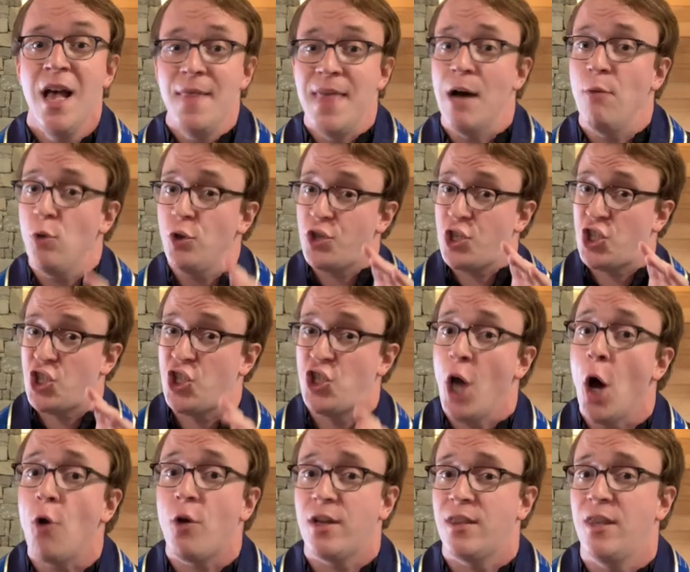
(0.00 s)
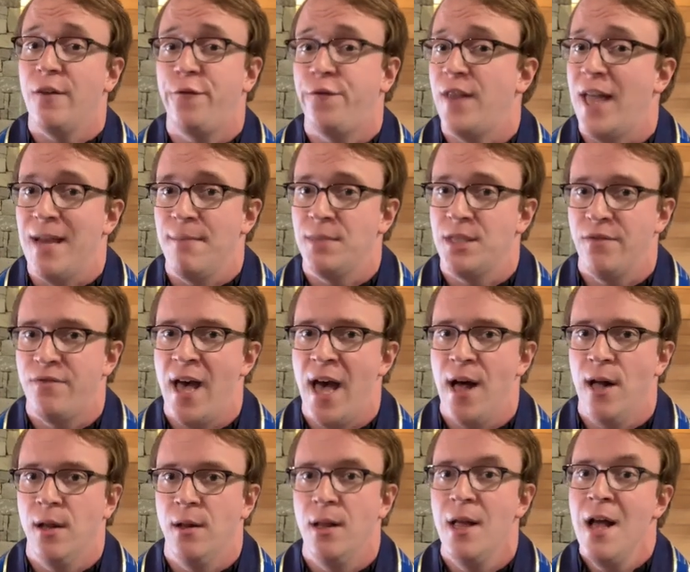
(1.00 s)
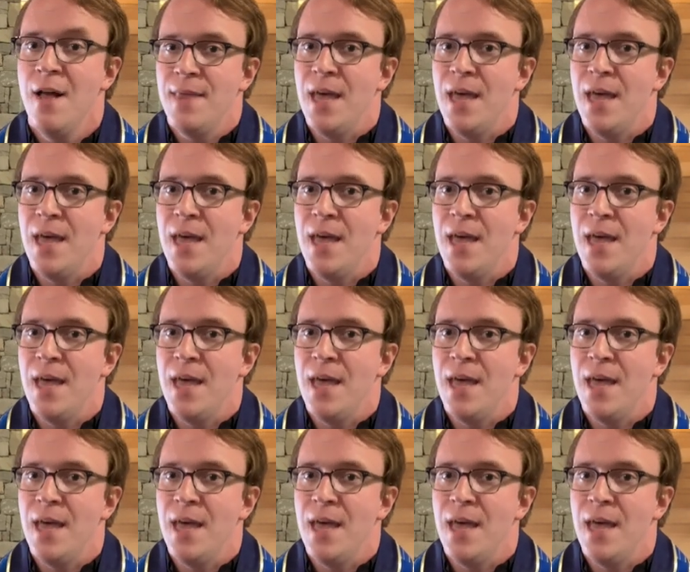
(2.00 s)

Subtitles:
that will stoke the flames of hell,